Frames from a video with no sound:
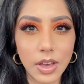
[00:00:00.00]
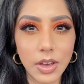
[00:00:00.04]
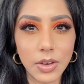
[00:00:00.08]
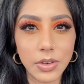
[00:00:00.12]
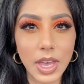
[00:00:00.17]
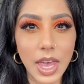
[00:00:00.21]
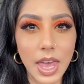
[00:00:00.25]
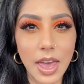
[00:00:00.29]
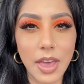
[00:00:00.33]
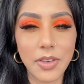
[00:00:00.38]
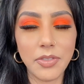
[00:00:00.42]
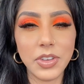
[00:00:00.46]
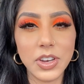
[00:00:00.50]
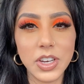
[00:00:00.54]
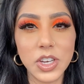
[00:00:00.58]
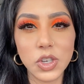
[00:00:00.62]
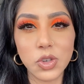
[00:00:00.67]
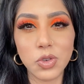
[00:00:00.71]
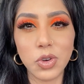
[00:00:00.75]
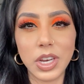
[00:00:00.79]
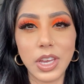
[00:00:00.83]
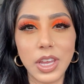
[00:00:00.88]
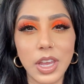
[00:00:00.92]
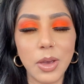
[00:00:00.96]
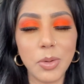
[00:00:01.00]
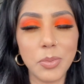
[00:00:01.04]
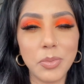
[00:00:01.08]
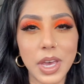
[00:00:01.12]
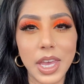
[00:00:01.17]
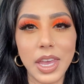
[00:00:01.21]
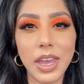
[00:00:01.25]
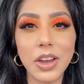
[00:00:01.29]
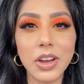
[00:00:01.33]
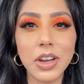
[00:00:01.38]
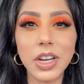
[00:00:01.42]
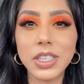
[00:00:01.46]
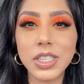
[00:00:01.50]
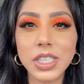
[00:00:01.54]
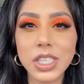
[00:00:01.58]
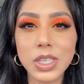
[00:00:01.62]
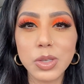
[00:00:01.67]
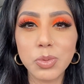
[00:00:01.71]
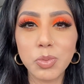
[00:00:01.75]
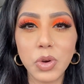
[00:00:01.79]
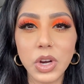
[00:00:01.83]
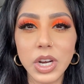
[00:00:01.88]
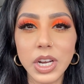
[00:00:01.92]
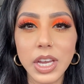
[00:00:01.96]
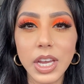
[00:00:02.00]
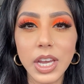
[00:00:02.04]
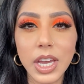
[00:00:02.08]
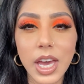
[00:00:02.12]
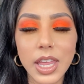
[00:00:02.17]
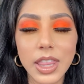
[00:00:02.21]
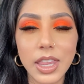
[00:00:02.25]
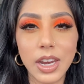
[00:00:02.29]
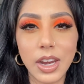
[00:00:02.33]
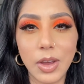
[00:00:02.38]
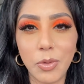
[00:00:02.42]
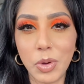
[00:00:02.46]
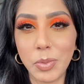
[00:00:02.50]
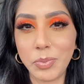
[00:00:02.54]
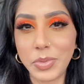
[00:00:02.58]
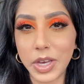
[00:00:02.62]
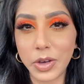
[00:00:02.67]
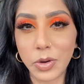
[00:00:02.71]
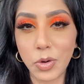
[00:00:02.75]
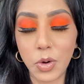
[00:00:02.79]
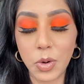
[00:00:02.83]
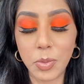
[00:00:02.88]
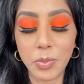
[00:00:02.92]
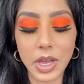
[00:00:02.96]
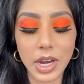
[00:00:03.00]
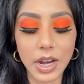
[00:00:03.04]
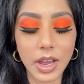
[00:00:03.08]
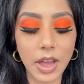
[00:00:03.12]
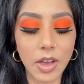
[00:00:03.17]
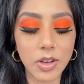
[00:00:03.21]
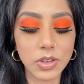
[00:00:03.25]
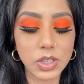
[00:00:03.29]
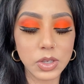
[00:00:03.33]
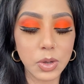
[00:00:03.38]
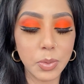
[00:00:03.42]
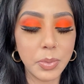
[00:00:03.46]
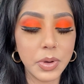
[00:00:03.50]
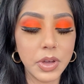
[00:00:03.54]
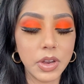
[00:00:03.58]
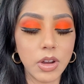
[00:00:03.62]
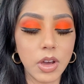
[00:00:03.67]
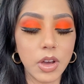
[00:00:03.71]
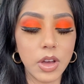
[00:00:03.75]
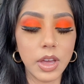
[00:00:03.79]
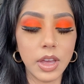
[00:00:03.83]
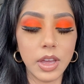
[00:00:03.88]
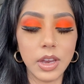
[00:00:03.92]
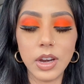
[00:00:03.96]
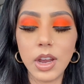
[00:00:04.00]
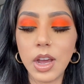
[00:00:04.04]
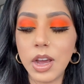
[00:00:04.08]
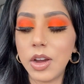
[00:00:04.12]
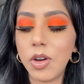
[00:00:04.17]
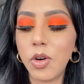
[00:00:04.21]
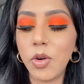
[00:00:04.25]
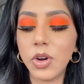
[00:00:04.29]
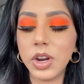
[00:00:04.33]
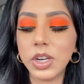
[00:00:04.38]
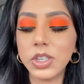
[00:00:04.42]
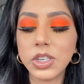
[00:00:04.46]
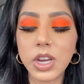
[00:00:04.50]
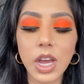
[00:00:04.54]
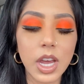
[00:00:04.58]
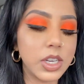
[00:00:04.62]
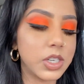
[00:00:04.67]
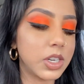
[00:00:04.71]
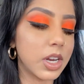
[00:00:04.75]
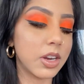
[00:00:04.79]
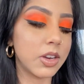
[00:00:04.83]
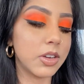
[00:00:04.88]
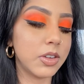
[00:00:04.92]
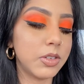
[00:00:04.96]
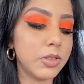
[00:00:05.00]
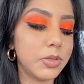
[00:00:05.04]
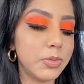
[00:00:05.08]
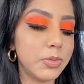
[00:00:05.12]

okay i finished running my errands this morning and then i went back home and i also put on orange eyeshadow